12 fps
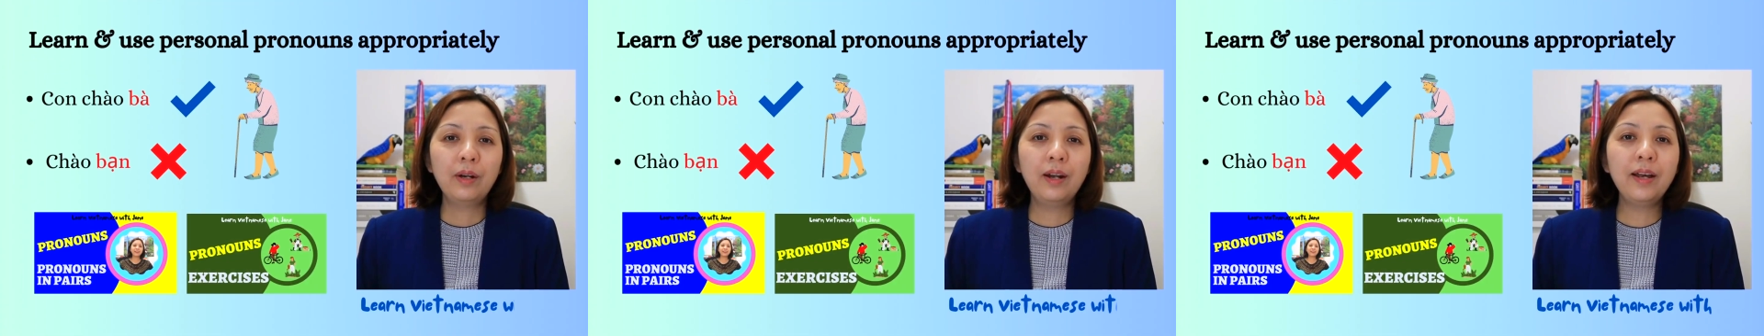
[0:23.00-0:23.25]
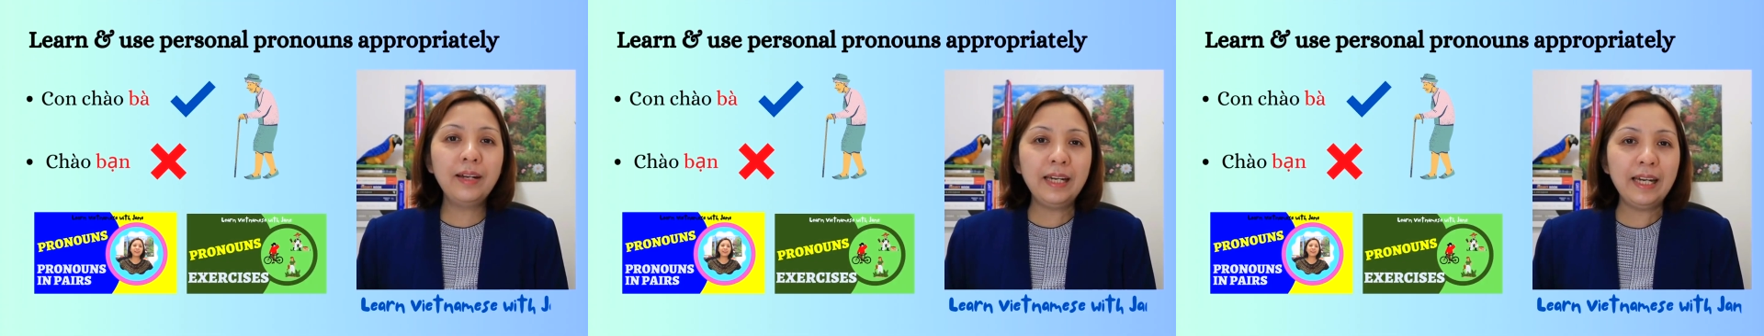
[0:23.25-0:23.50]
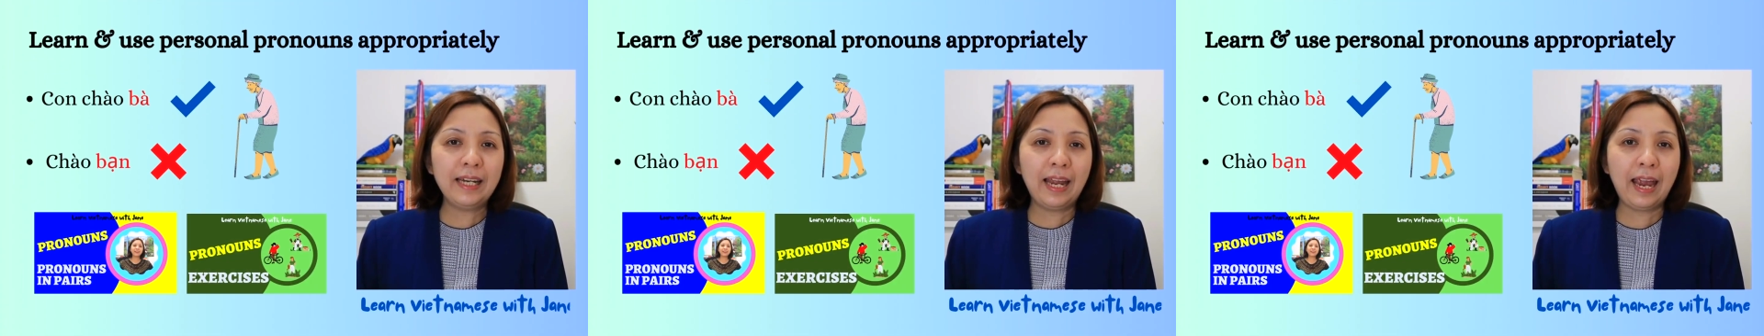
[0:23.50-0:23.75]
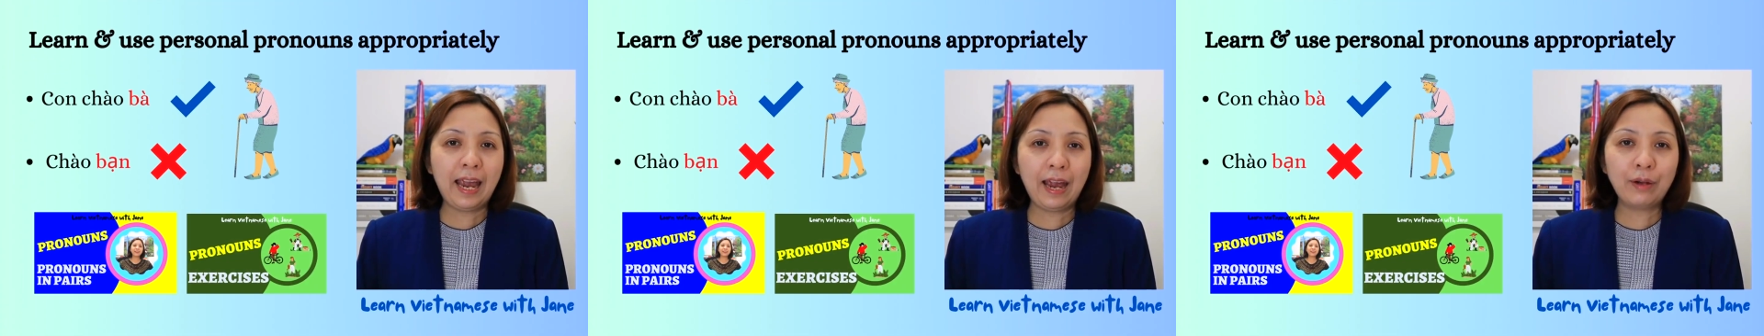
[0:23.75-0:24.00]
learning
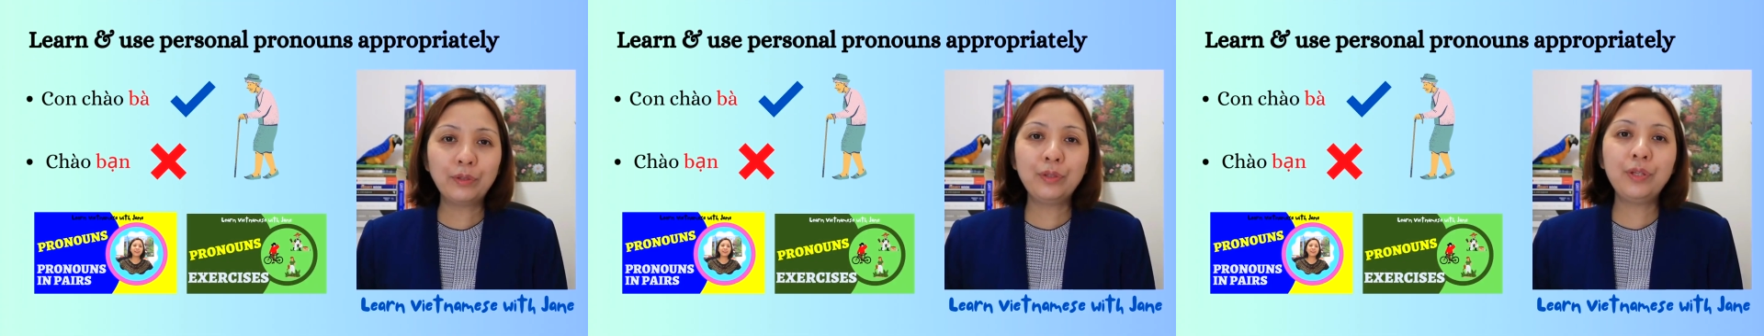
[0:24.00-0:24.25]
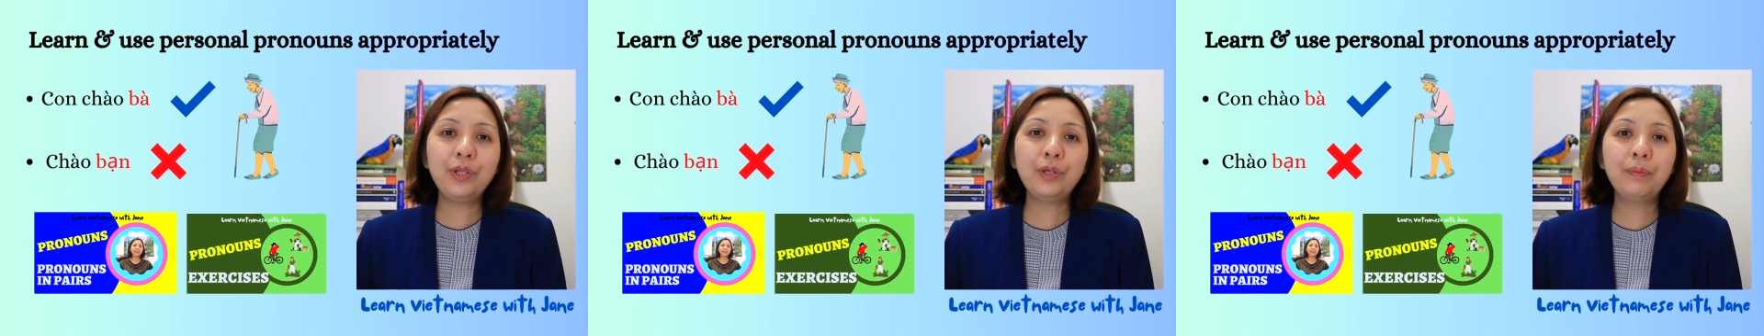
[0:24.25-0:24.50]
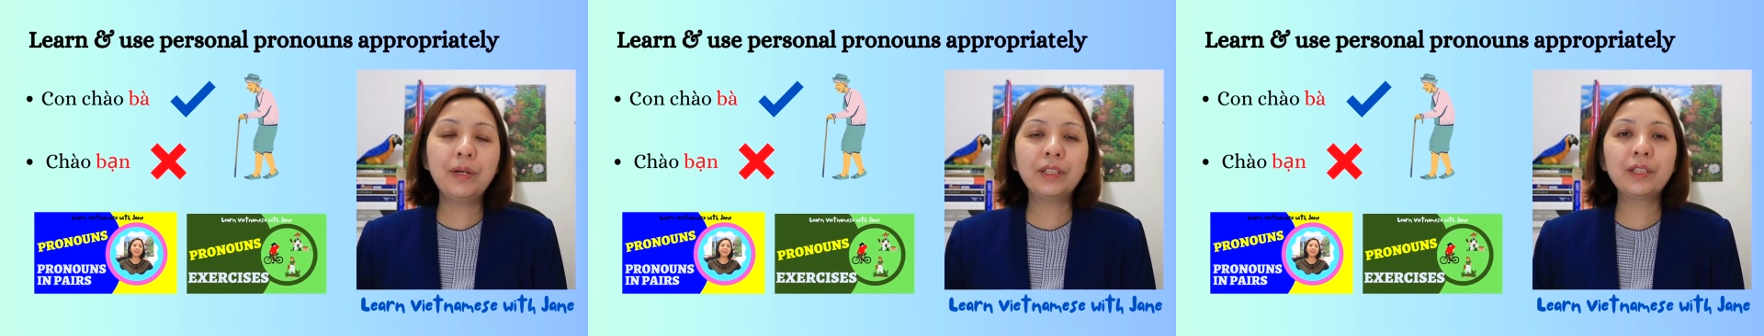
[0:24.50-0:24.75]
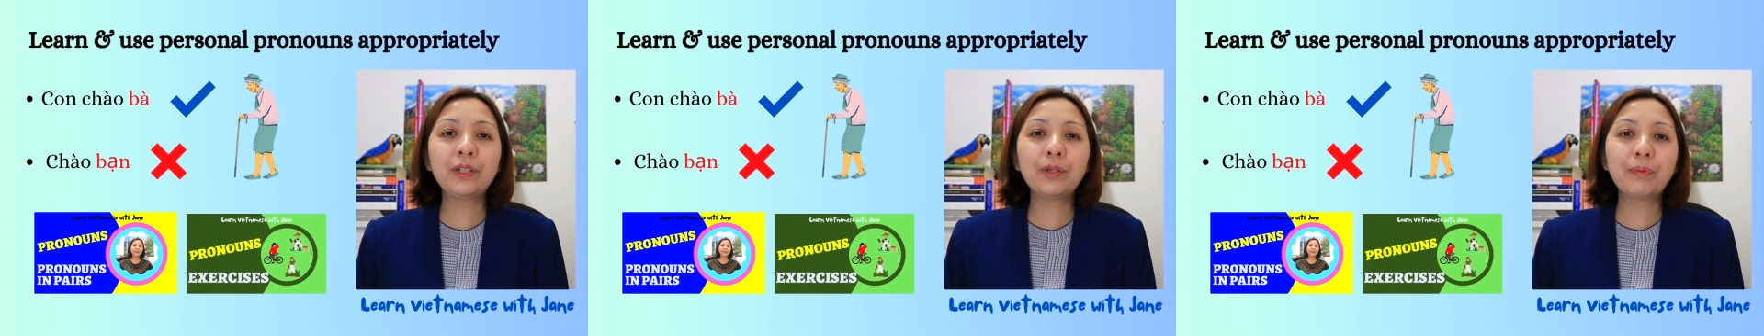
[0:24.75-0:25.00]
how to use
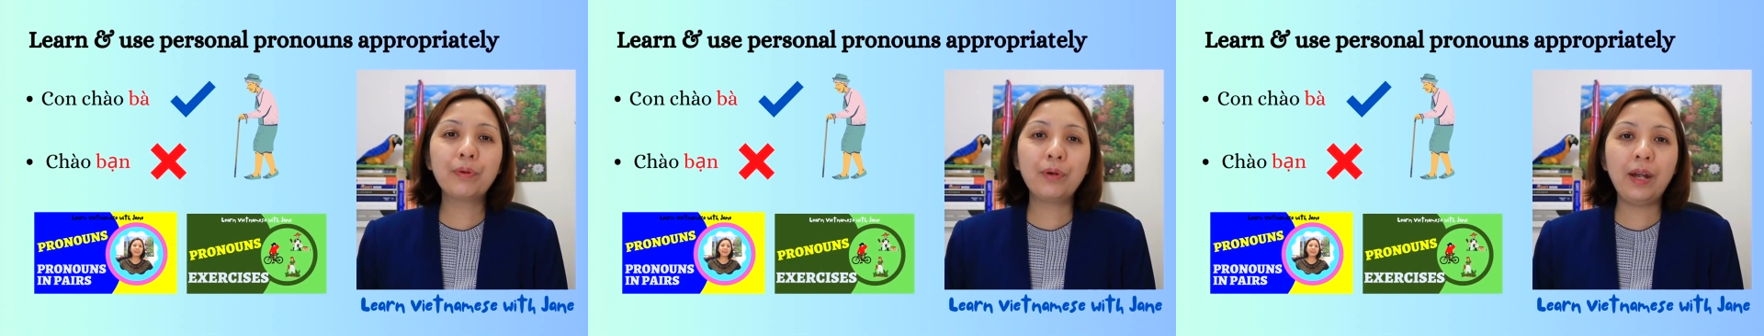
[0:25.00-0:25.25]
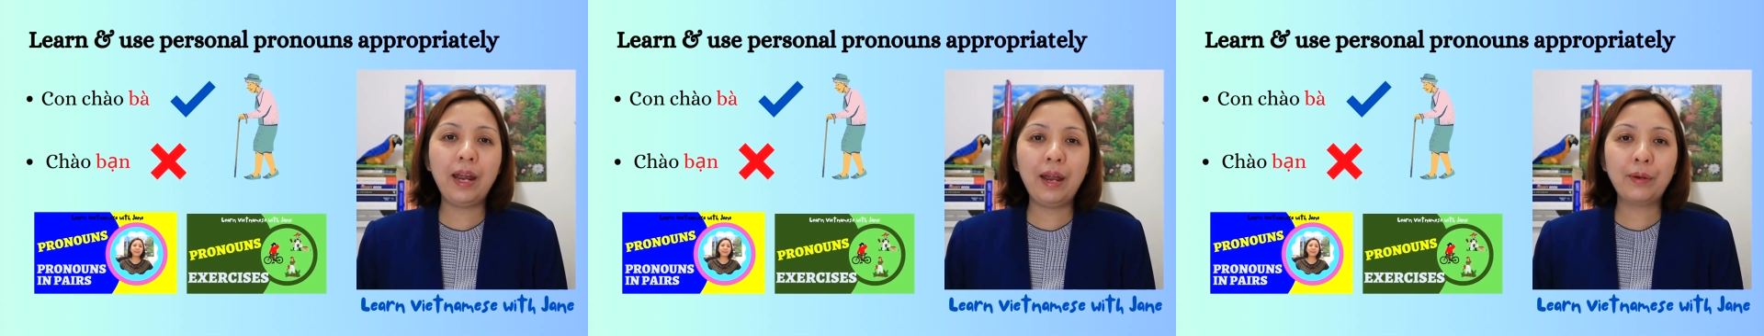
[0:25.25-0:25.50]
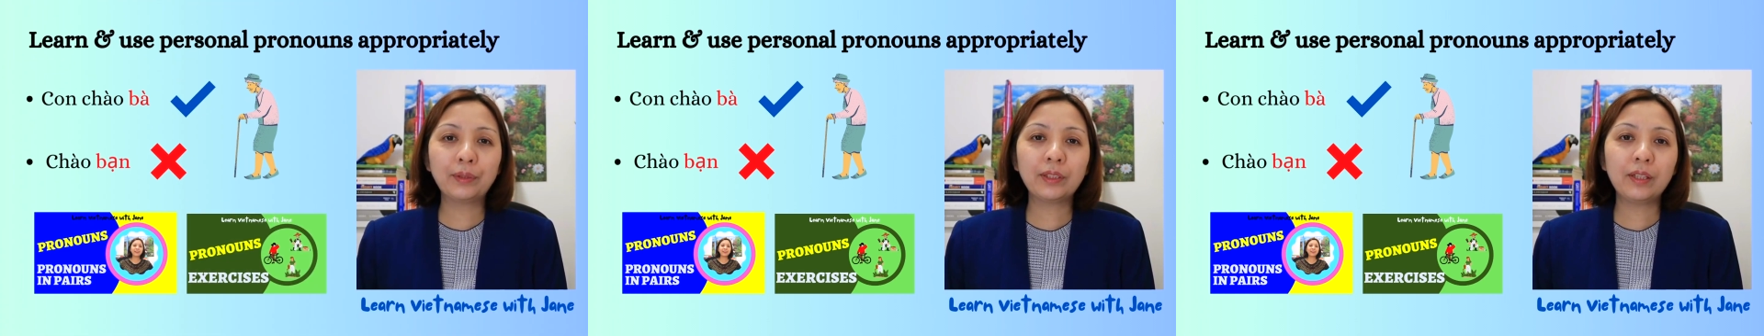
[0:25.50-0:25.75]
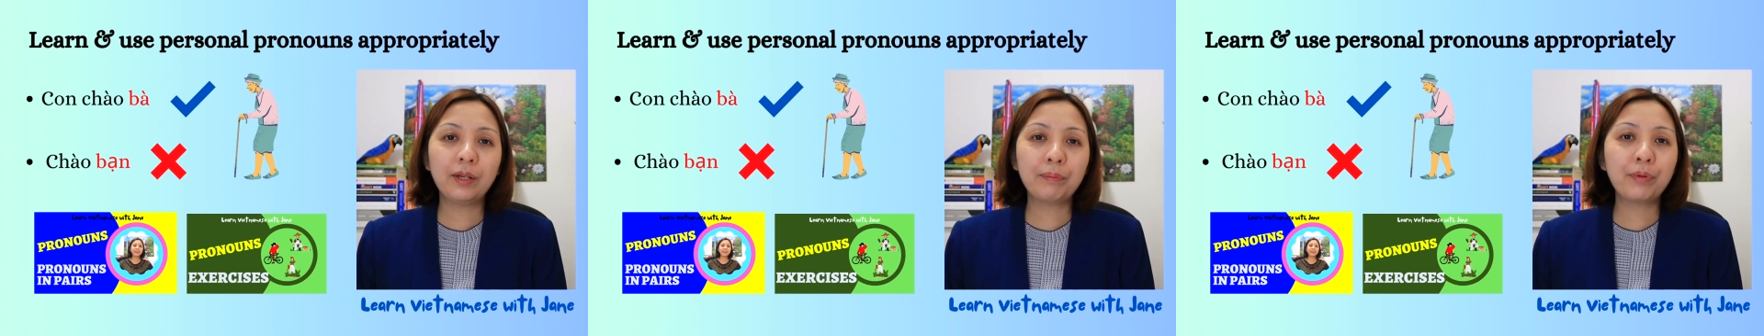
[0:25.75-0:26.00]
personal pronouns
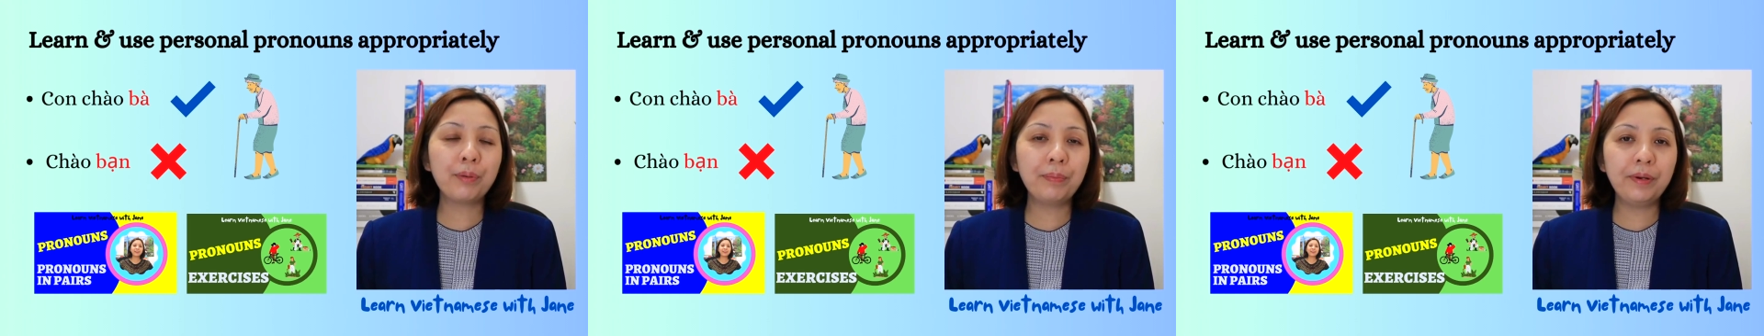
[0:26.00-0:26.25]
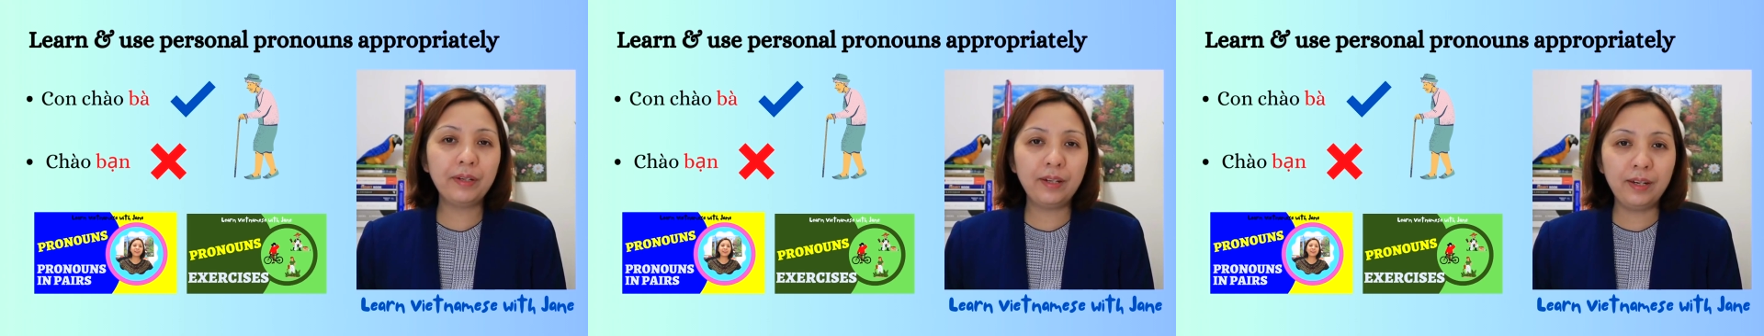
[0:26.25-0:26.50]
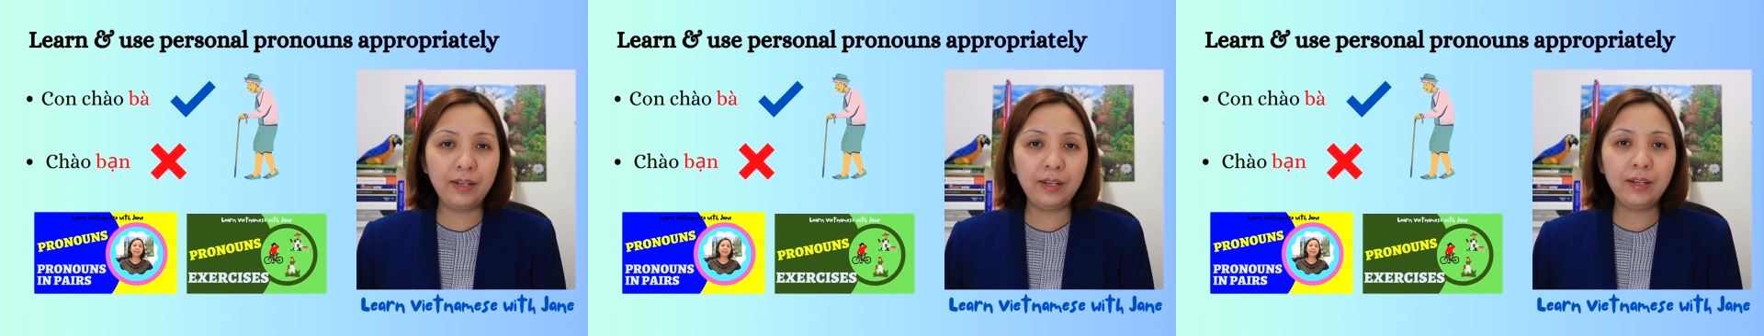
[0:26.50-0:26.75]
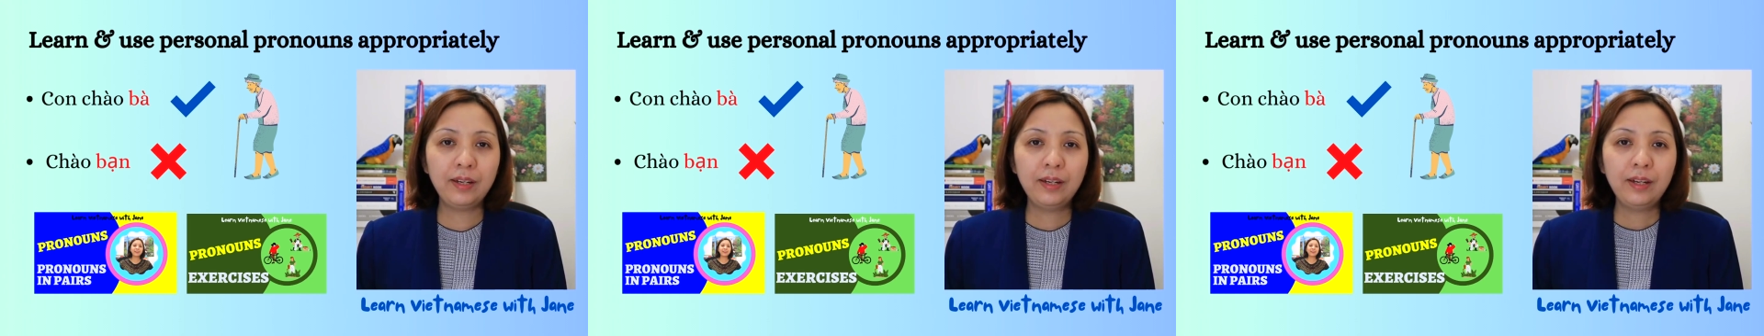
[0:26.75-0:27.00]
appropriately